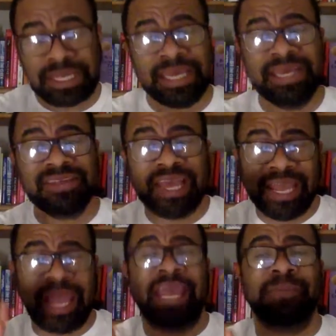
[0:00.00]
He's
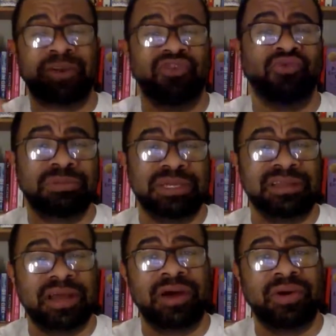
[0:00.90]
saying aim extremely
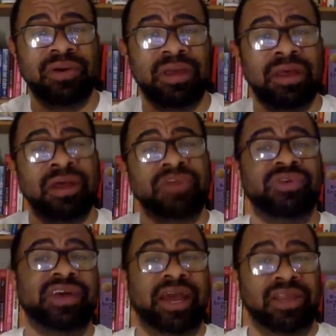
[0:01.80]
low so
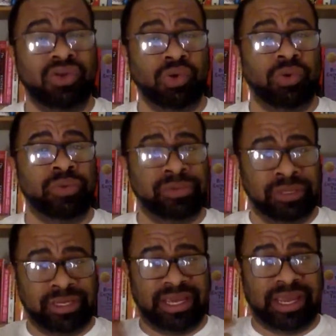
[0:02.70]
that you'll
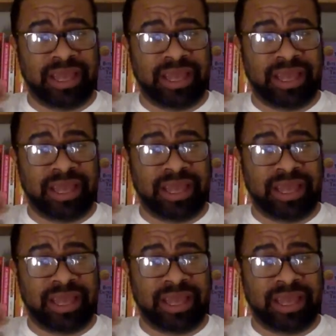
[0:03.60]
get